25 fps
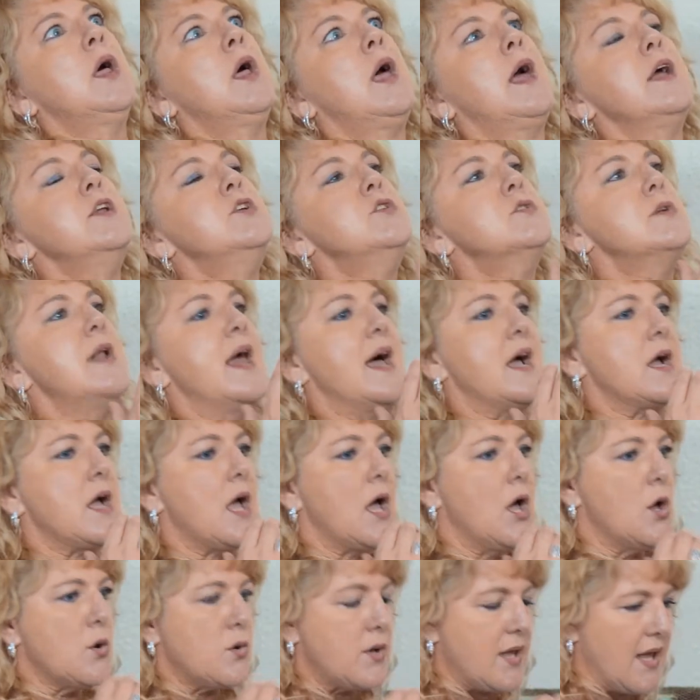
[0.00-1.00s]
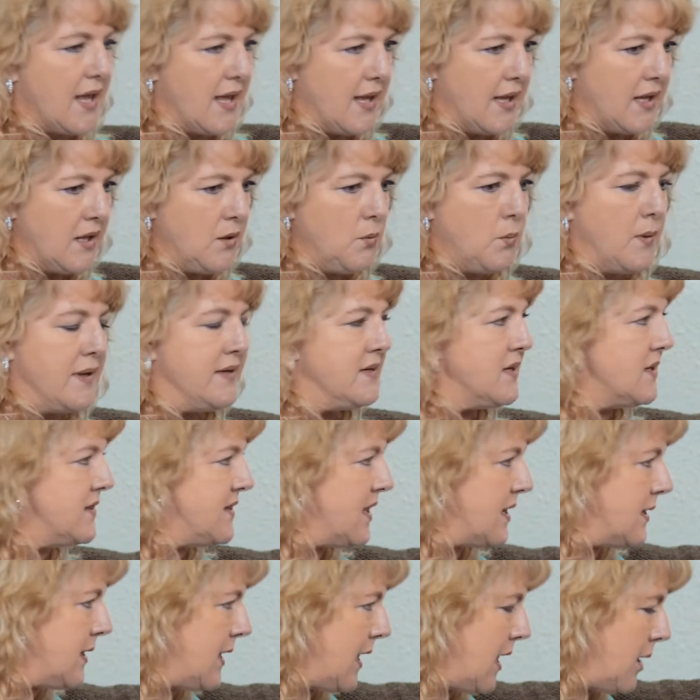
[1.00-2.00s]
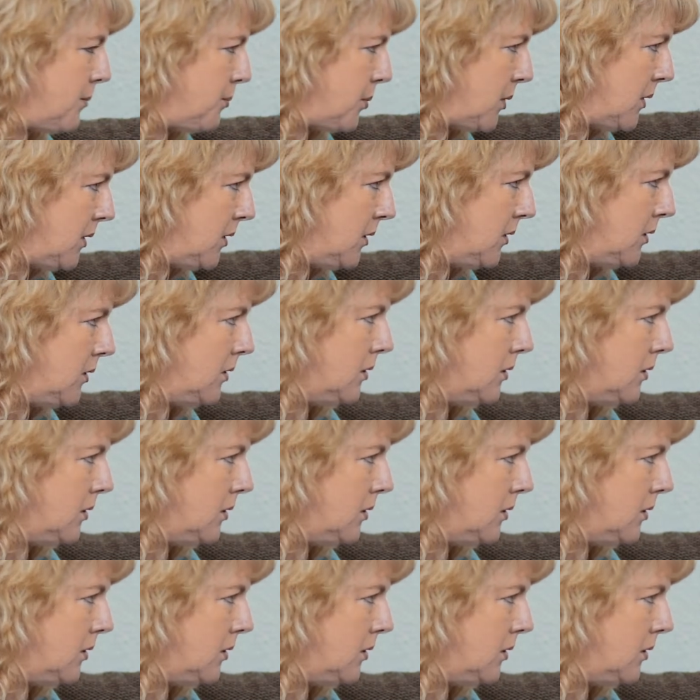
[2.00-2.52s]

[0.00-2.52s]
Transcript: And you're like, okay, when did that happen?